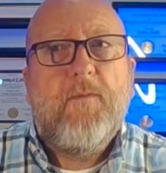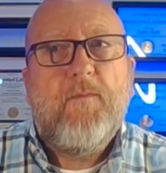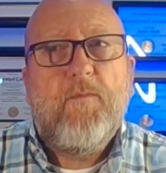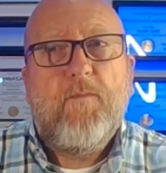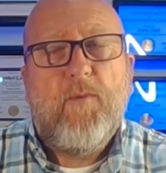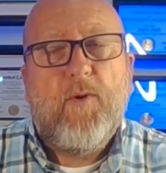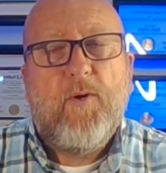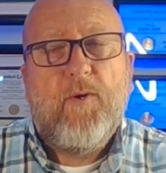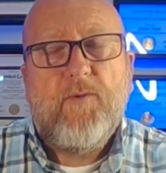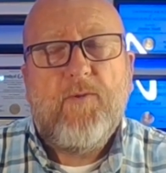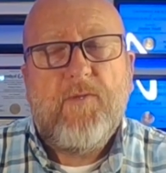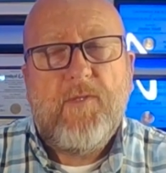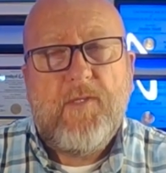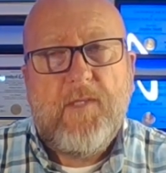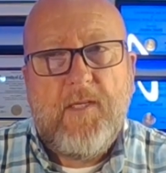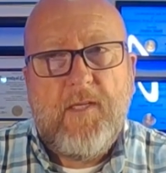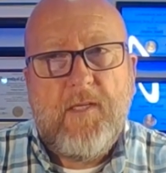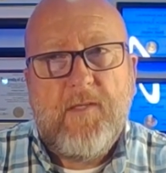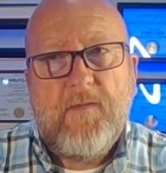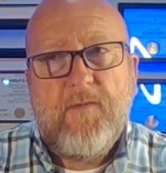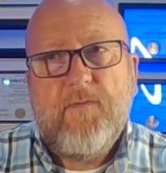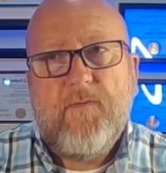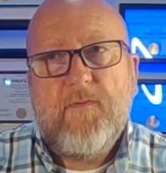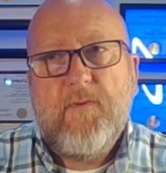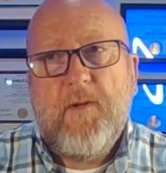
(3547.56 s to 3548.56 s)

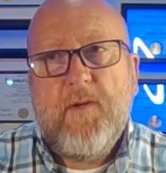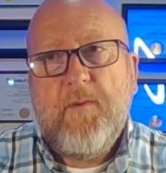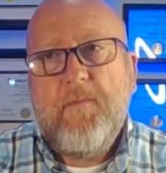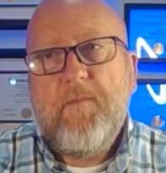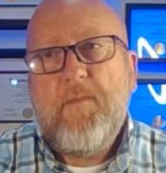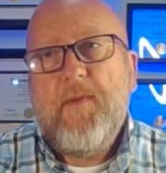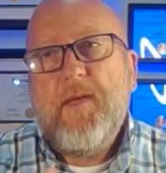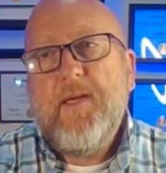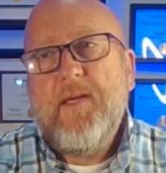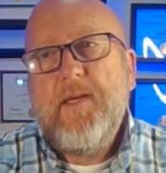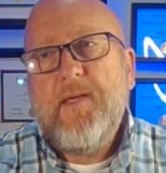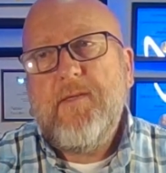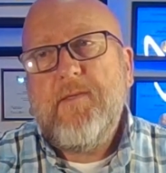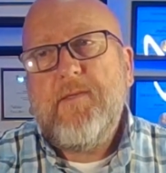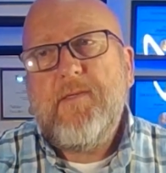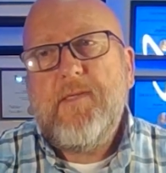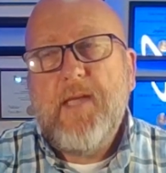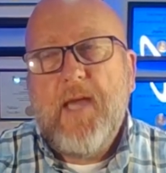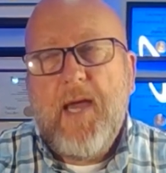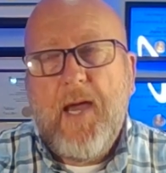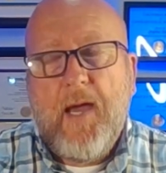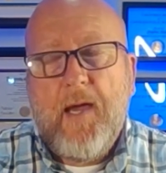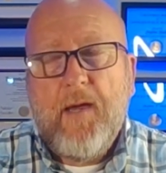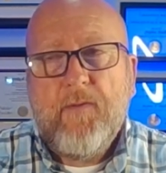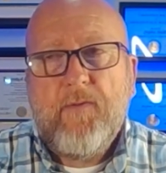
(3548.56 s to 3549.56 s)
proceeds from his
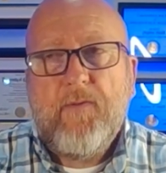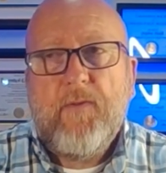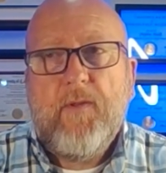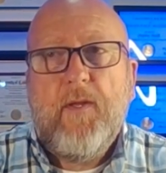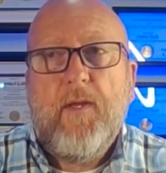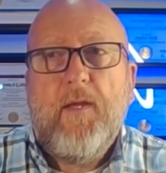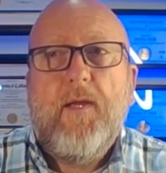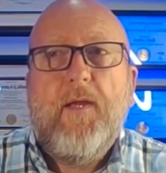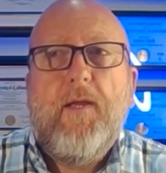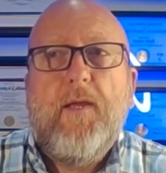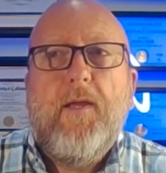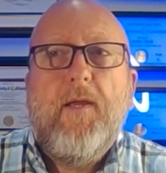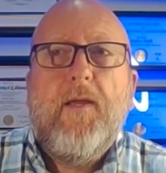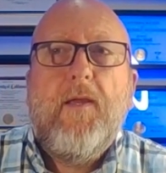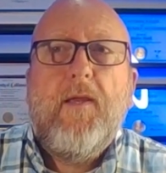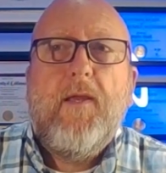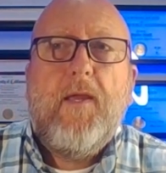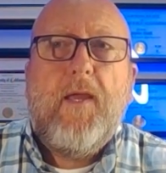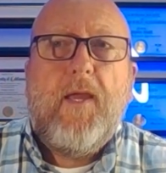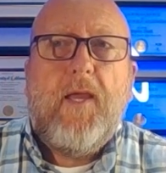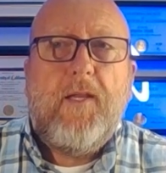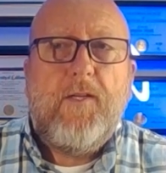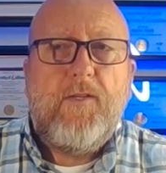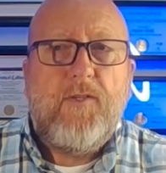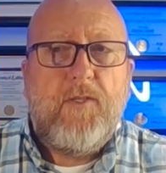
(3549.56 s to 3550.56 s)
death.
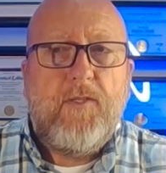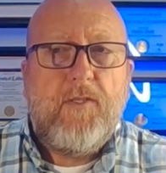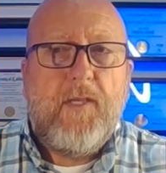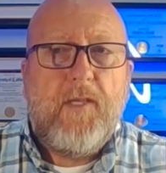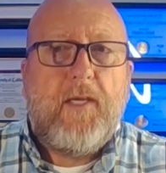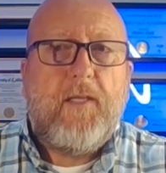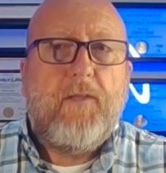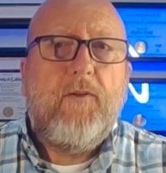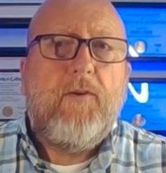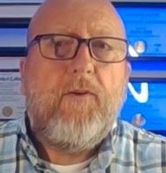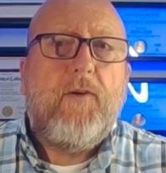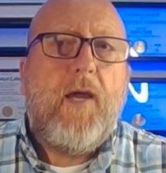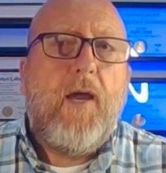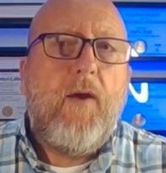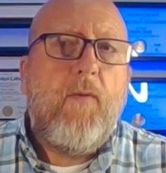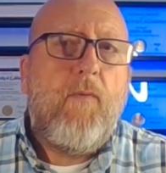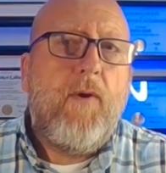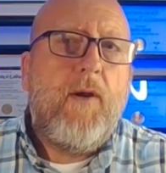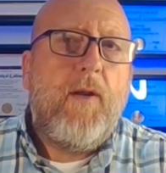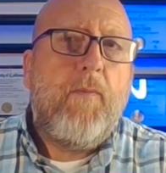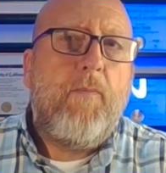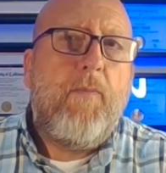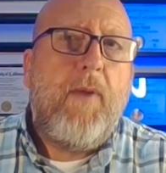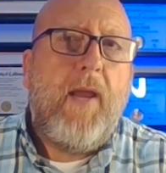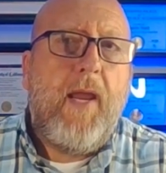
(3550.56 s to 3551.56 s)
And she's like, "Look, I want
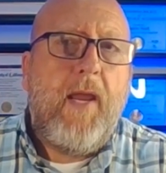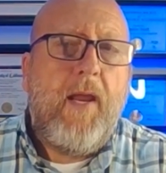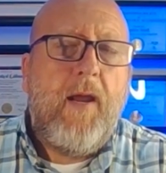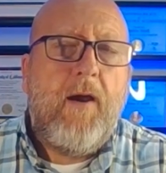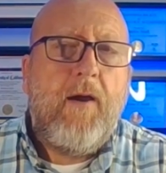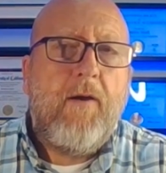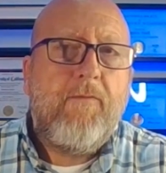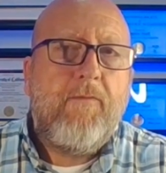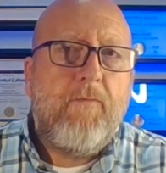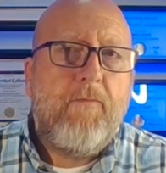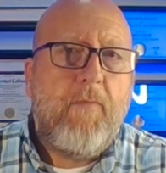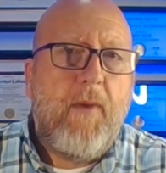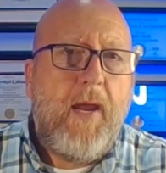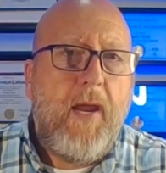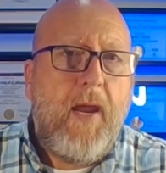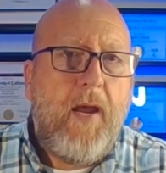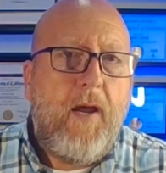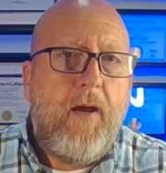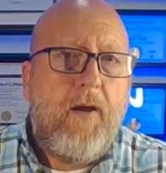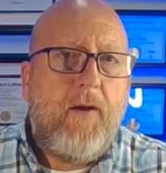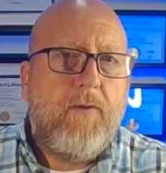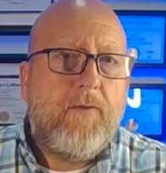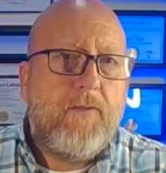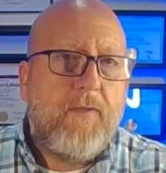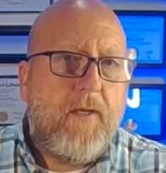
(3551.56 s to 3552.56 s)
to pay off my
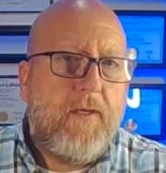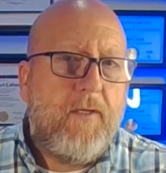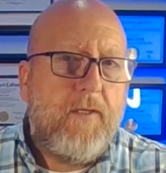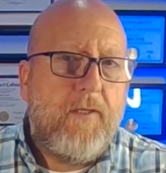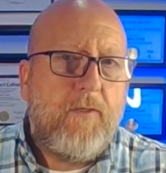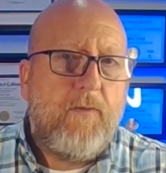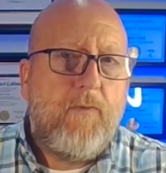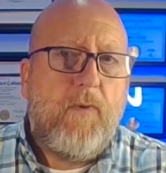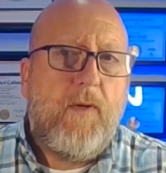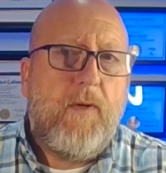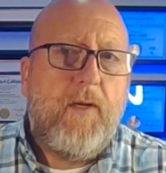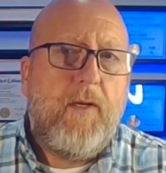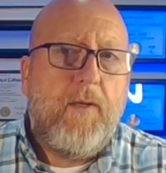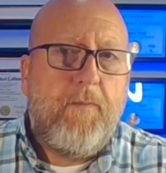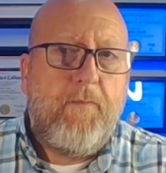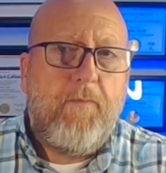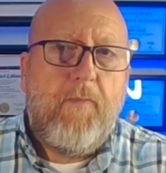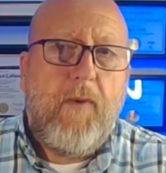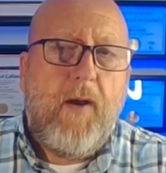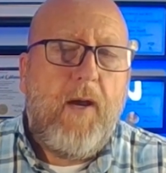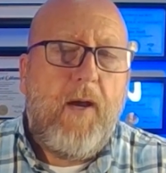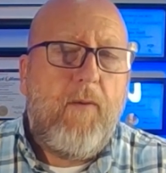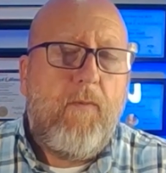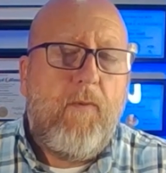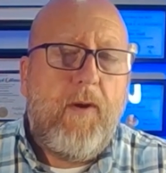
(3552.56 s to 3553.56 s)
house. I want
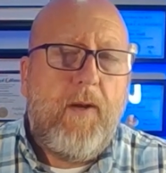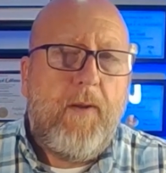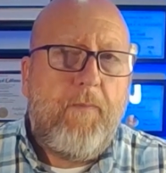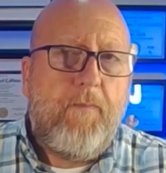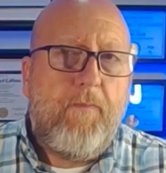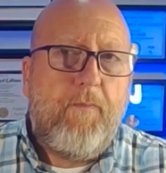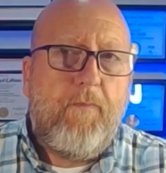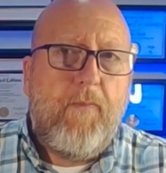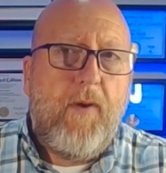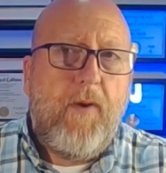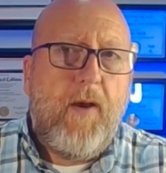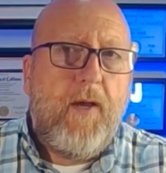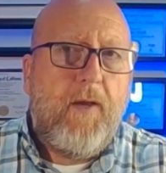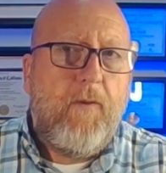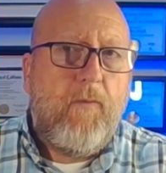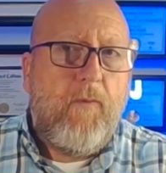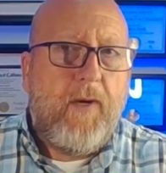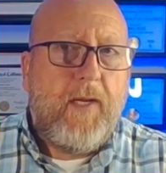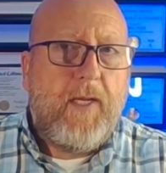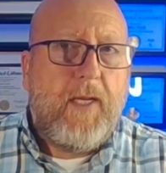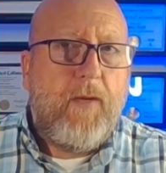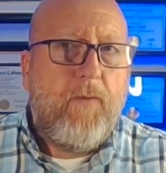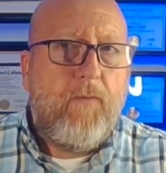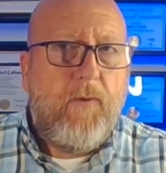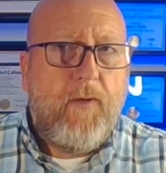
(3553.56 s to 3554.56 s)
to
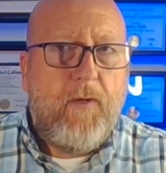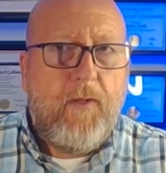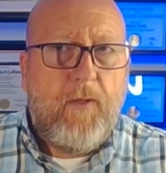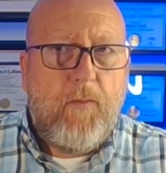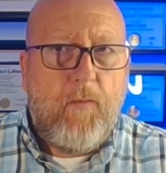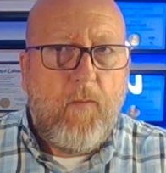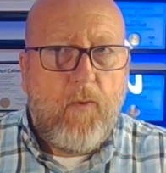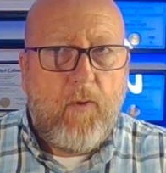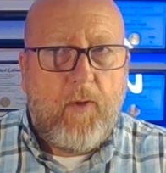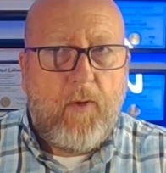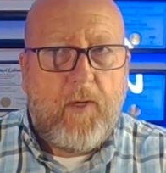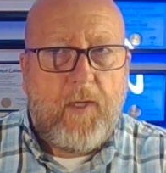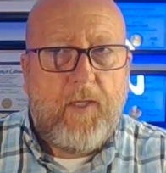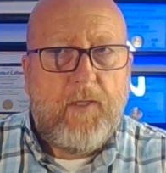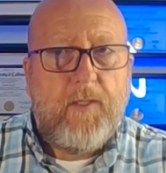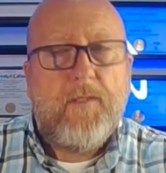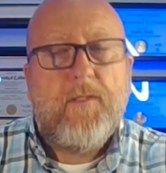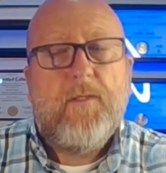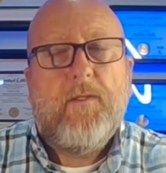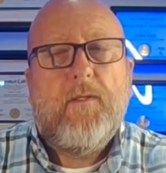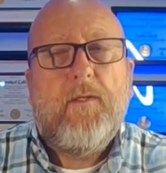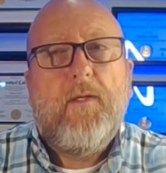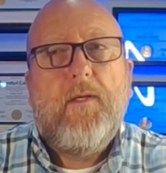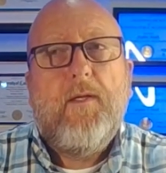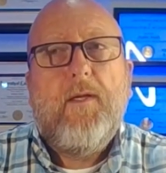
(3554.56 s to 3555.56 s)
get rid of the mortgage."
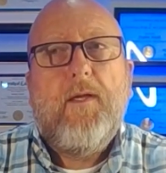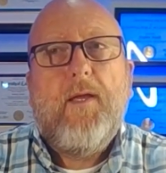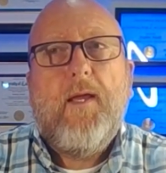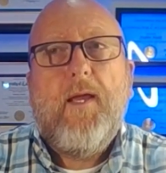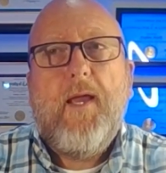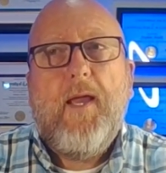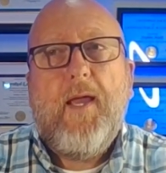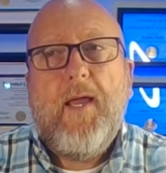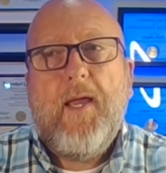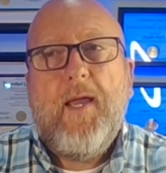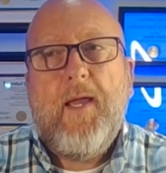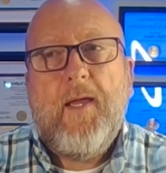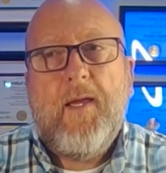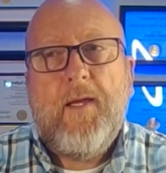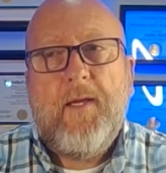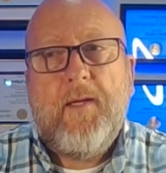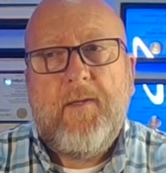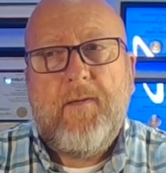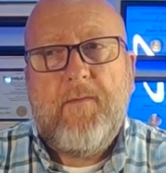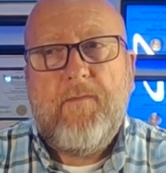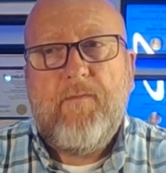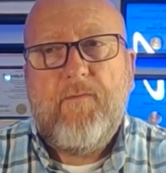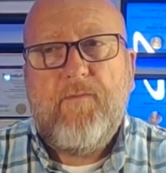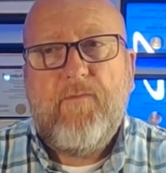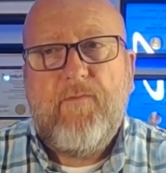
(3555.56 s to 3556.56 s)

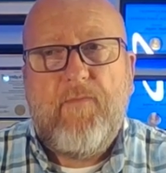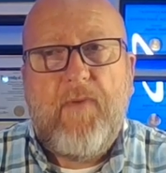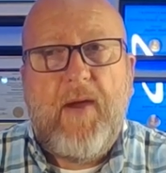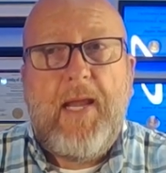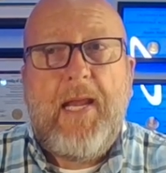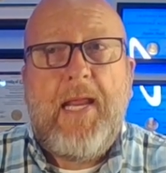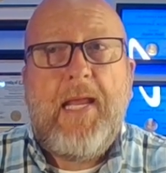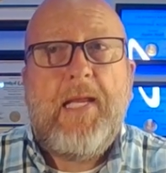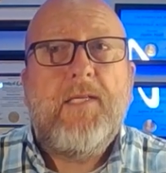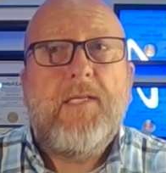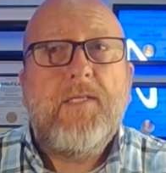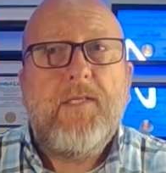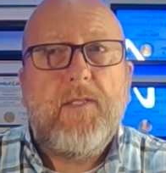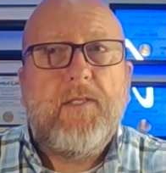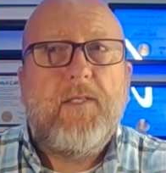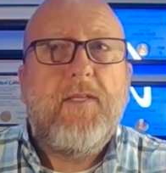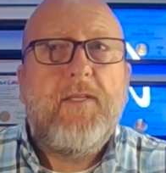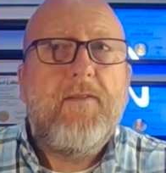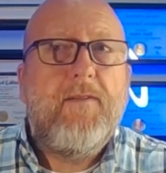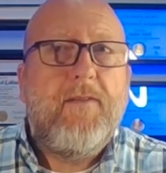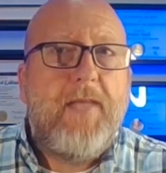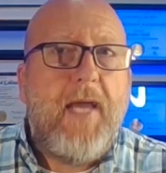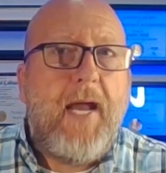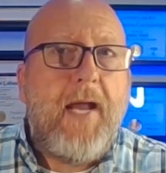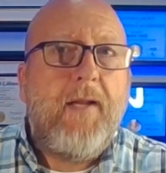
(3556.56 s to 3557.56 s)
And financially,
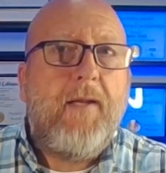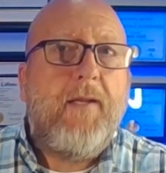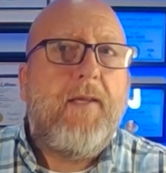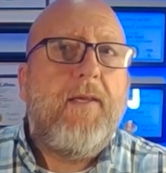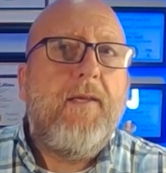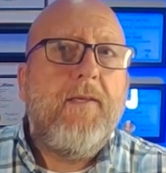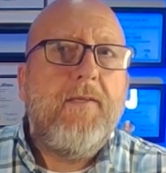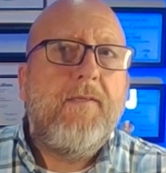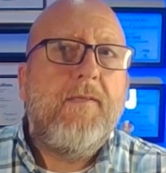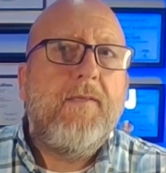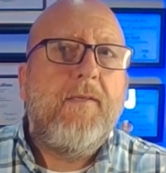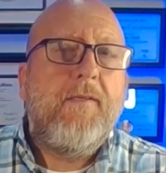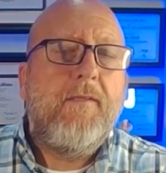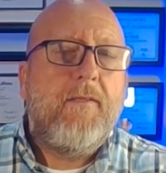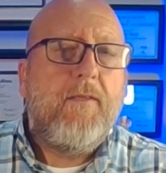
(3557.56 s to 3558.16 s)
that isn't the